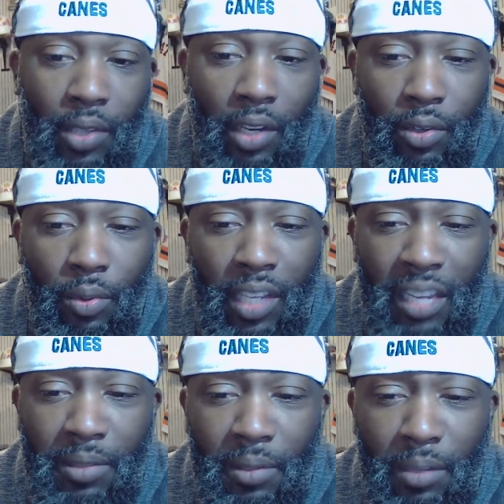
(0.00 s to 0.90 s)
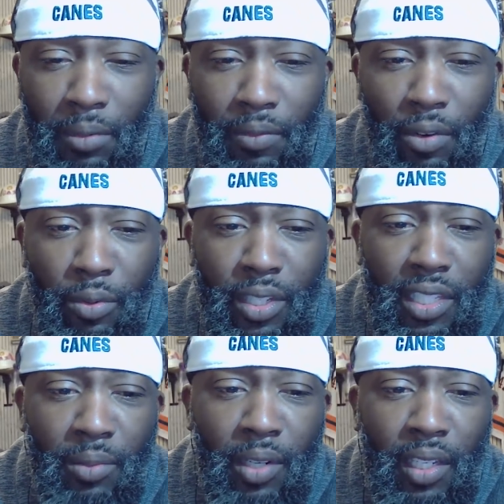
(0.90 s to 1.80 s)
I don't know what games I'm coming for. We'll
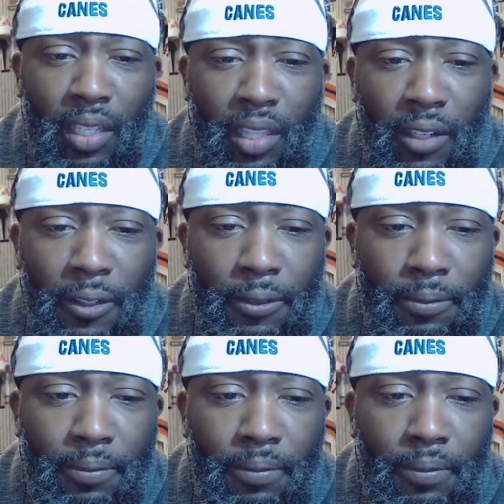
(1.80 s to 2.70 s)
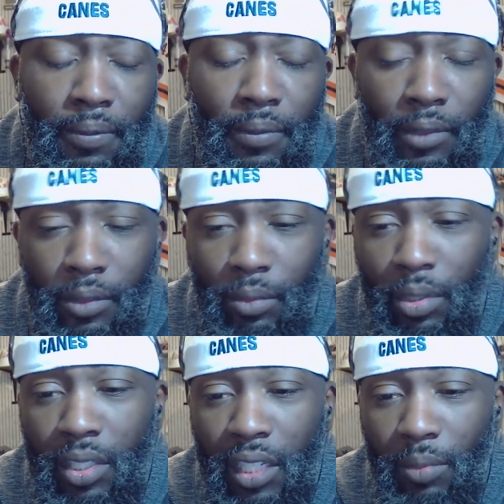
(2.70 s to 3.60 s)
see when I get there.
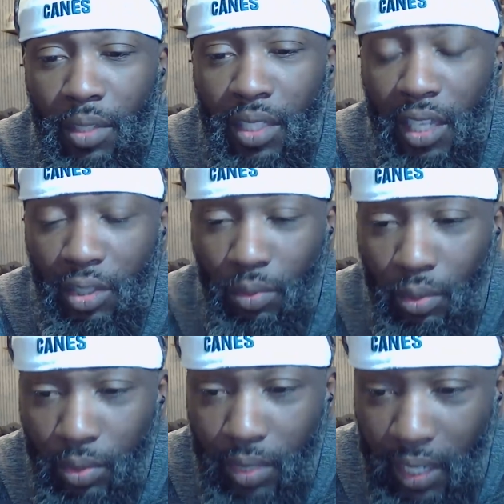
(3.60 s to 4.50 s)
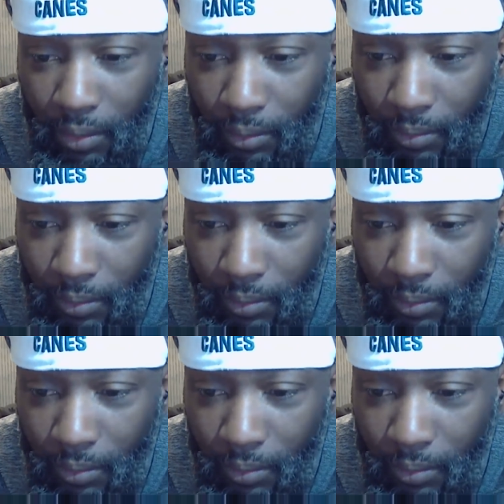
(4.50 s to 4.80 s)
We'll see when the schedule rolls out.